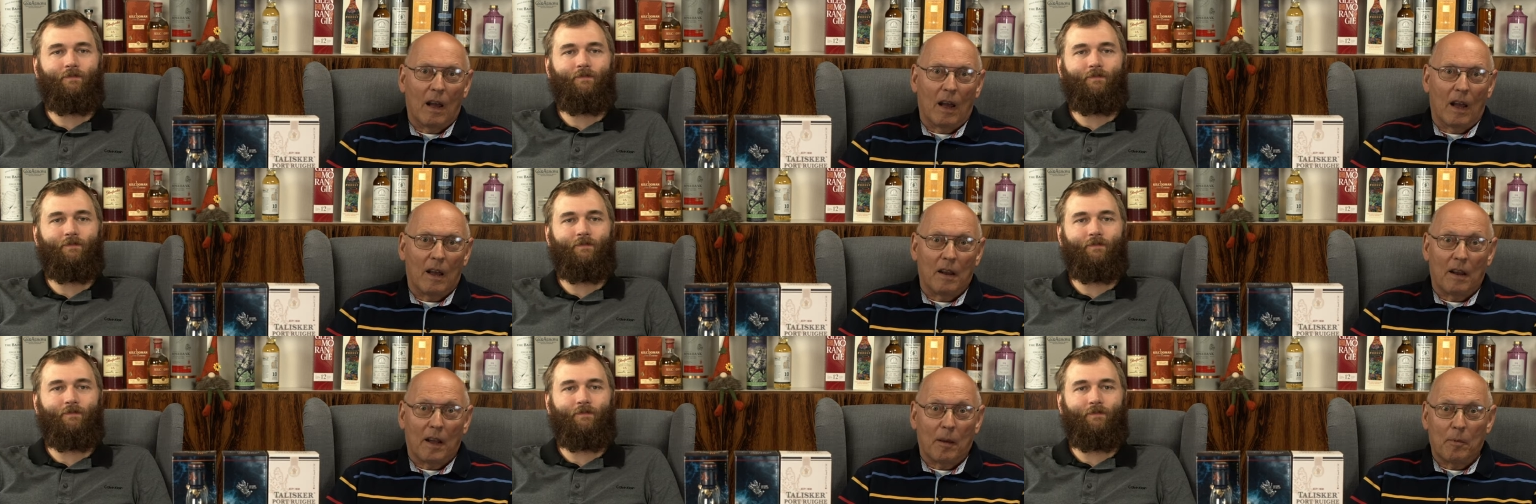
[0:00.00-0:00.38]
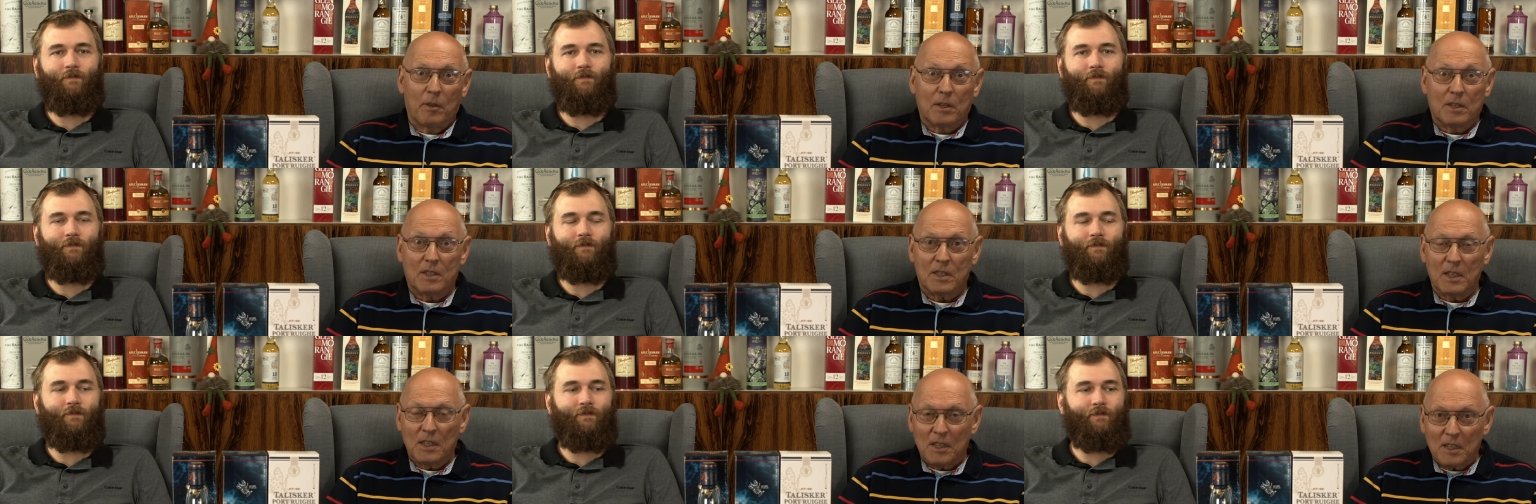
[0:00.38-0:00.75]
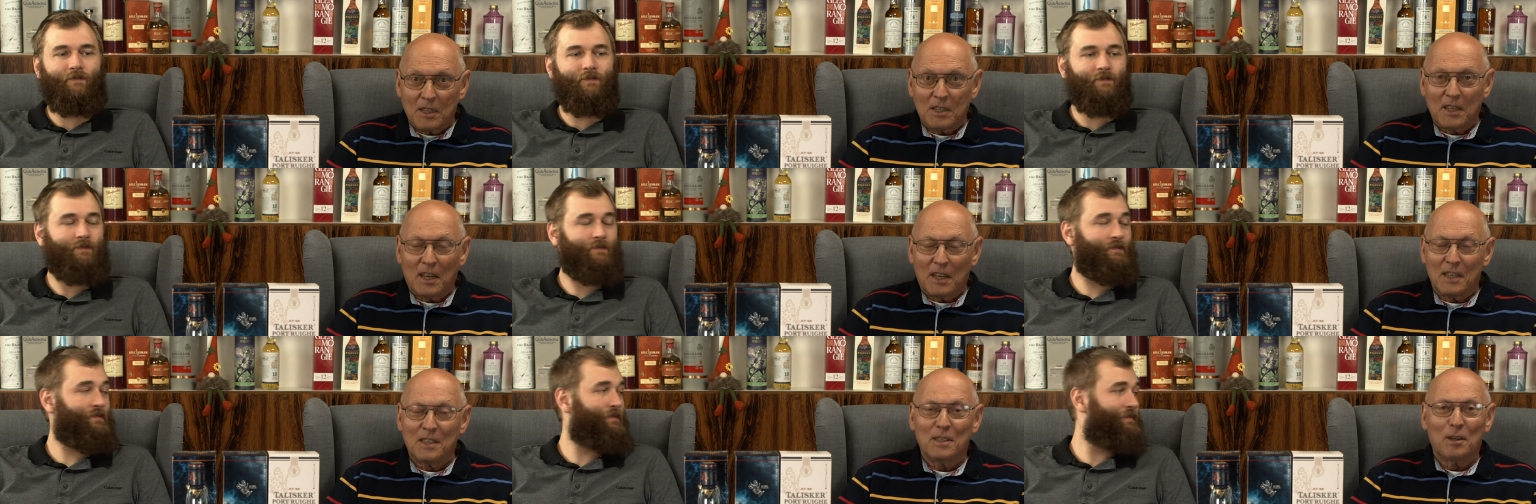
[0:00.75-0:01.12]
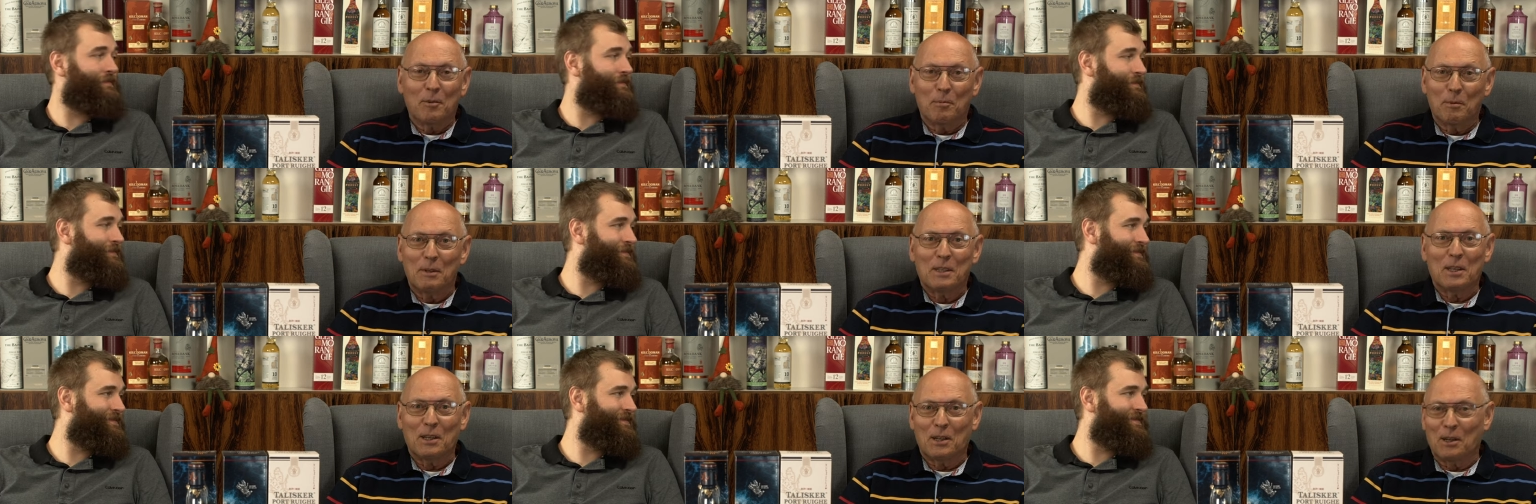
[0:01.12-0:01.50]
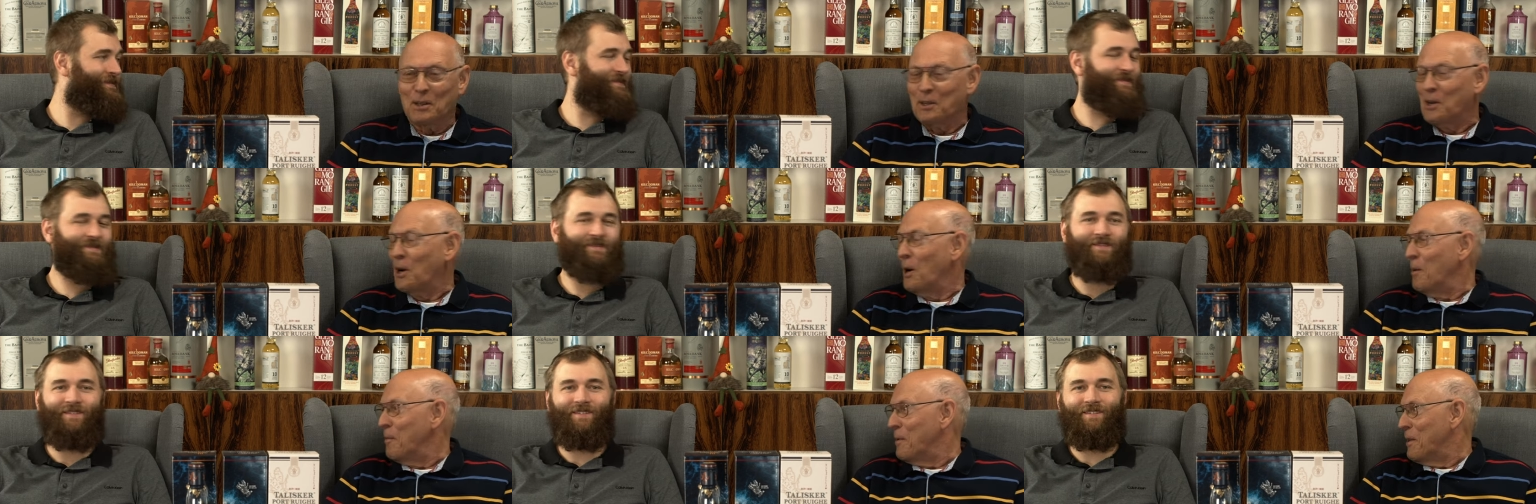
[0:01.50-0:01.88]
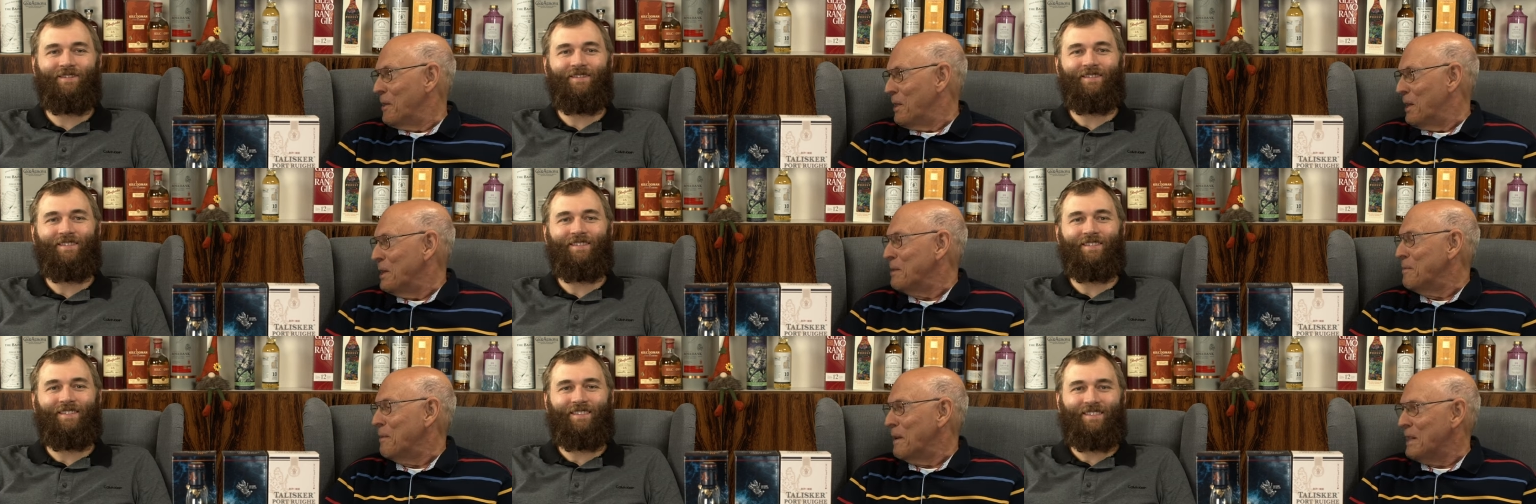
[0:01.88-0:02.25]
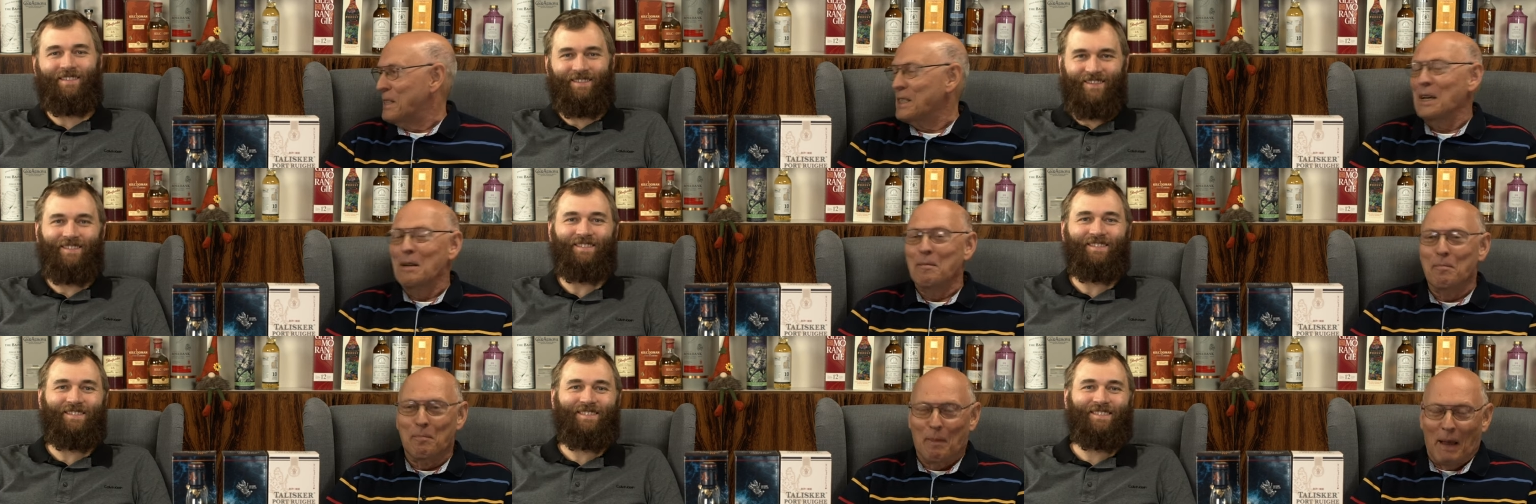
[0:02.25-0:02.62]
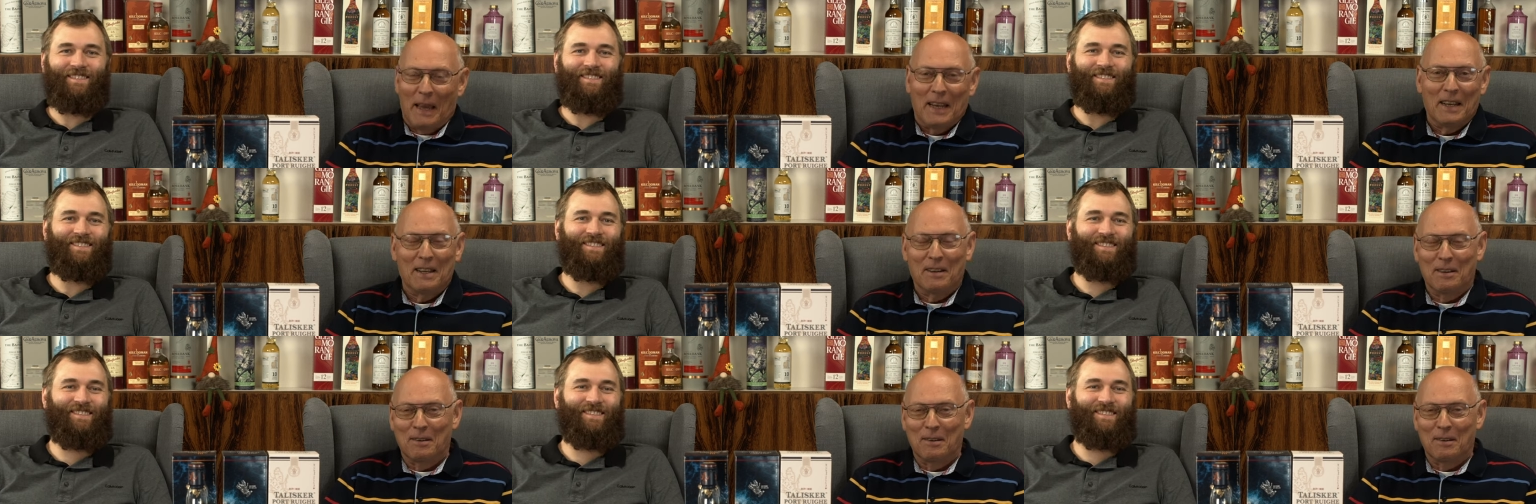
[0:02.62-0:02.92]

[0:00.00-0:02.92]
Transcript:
Speaker 1: and I'm the senior taste of Whisky.com, and this is my son Ben.